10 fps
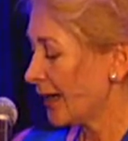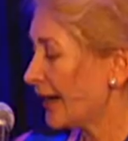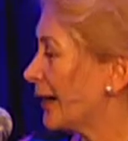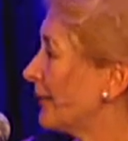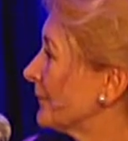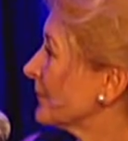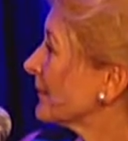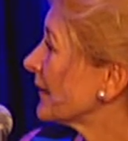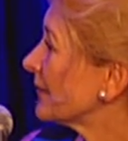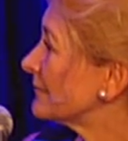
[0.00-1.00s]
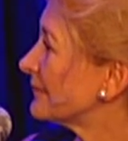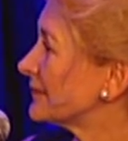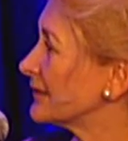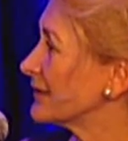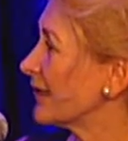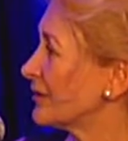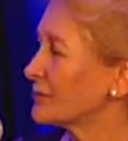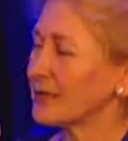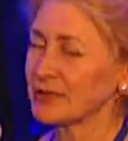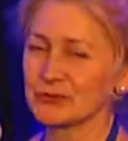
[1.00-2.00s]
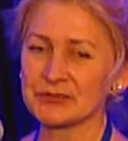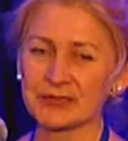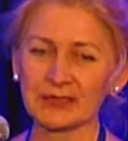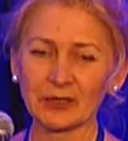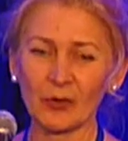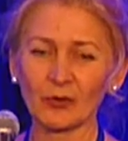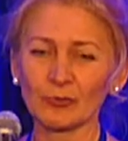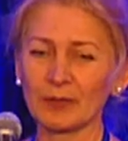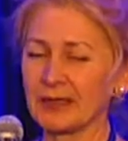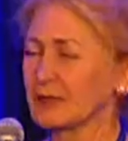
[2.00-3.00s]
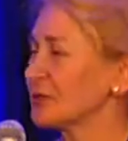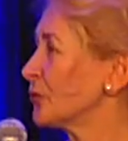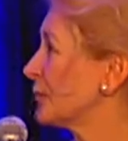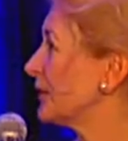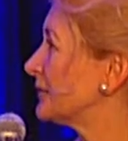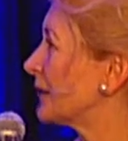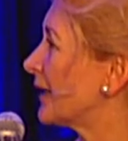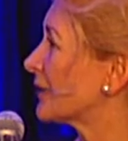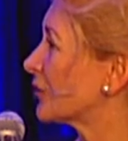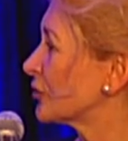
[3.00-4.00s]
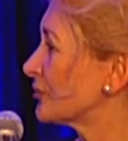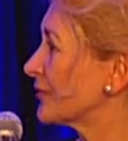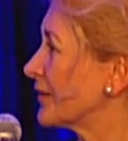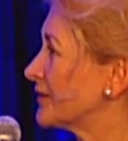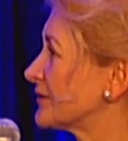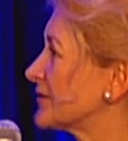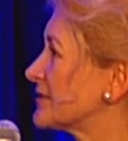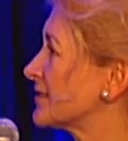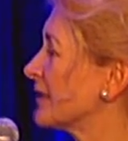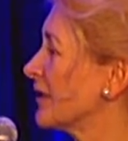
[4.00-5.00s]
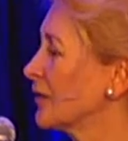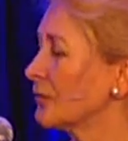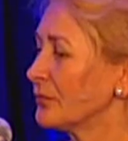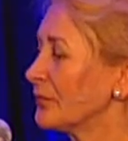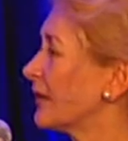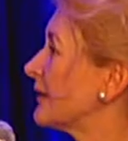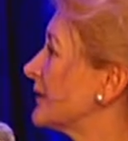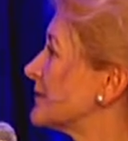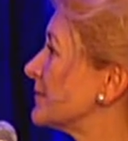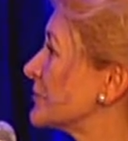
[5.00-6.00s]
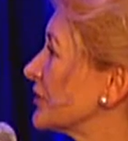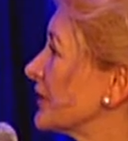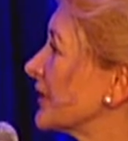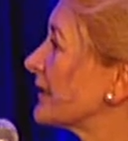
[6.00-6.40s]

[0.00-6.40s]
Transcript: And finally, I would like to thank all my group and my collaborators, especially